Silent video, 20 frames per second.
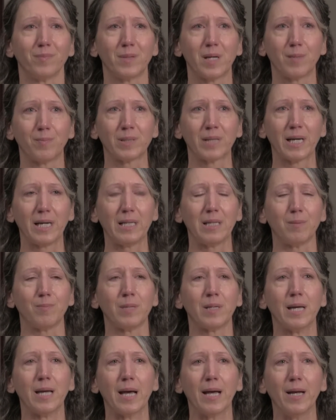that played the
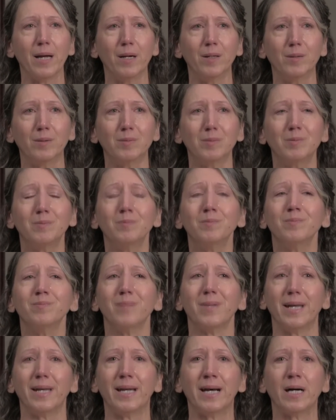piano
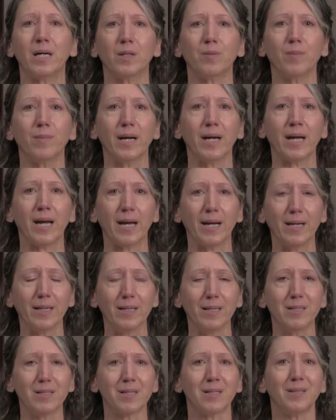and held my
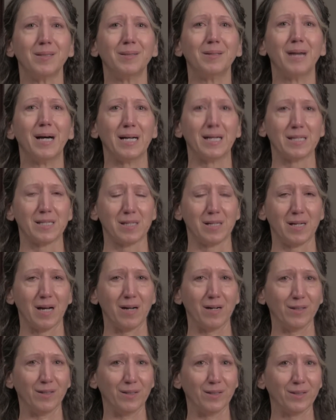hand as a
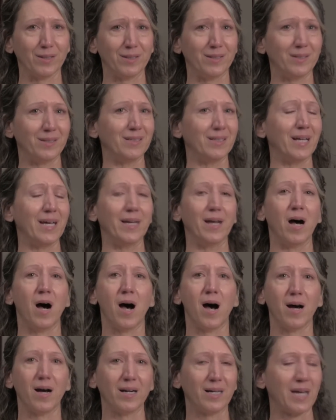young girl and
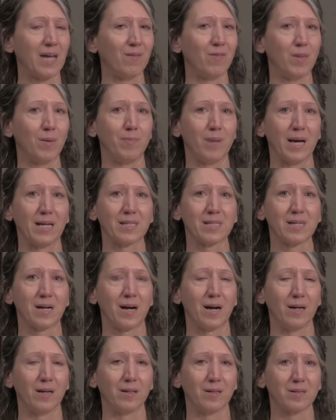gave the best
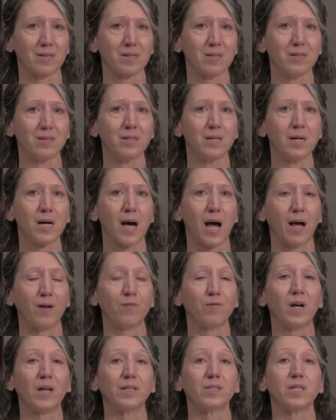hugs. I
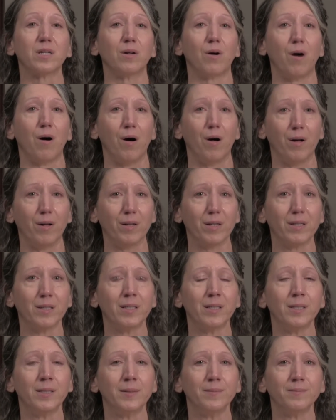felt it all,
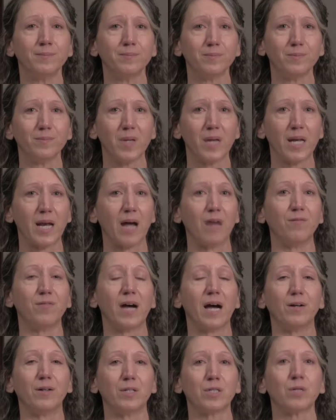and I
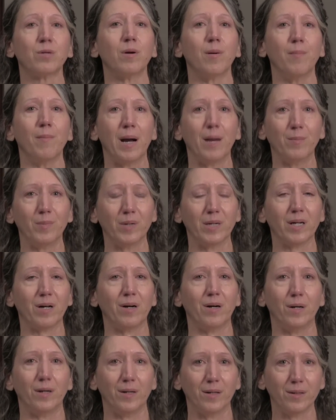vowed to remember it
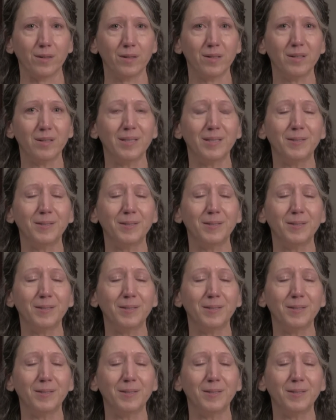all.